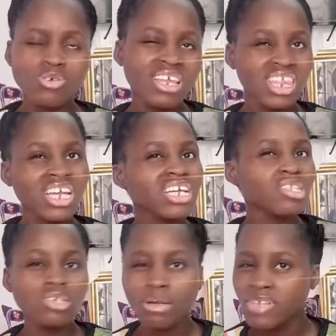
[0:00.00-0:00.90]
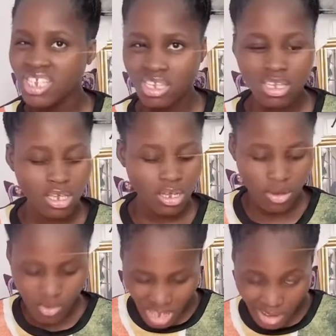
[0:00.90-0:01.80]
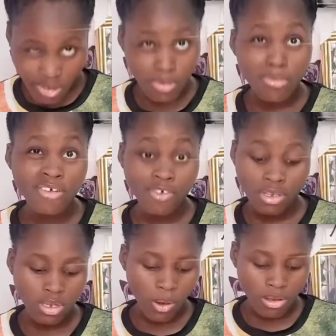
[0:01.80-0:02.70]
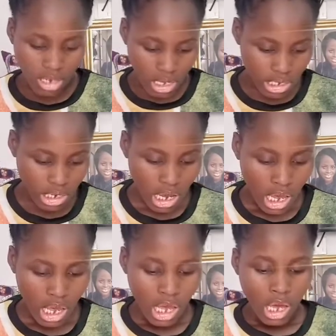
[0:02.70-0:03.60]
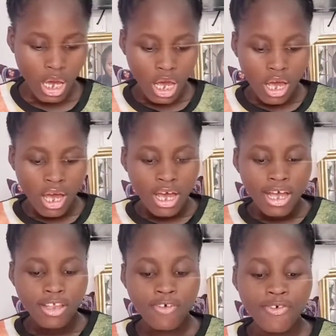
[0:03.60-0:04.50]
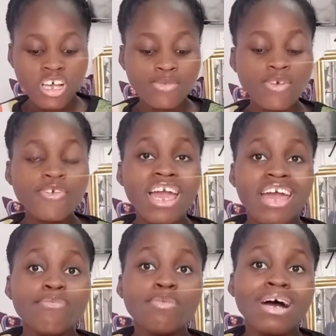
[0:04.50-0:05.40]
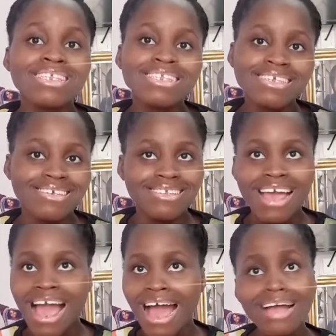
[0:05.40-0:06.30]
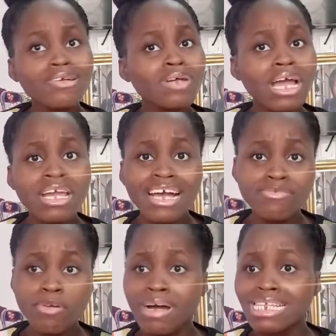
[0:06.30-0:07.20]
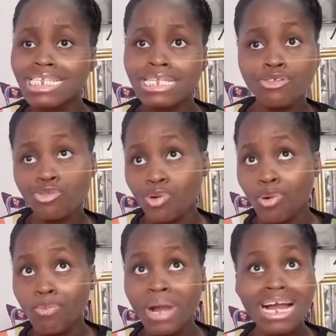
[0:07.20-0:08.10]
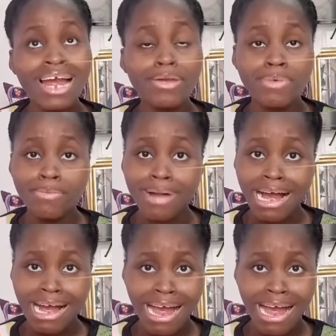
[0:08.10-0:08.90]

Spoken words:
So I think Dynamis would have to be my first concert. The first movie I remember seeing. I don't know if you guys remember this thing too, but I can't remember.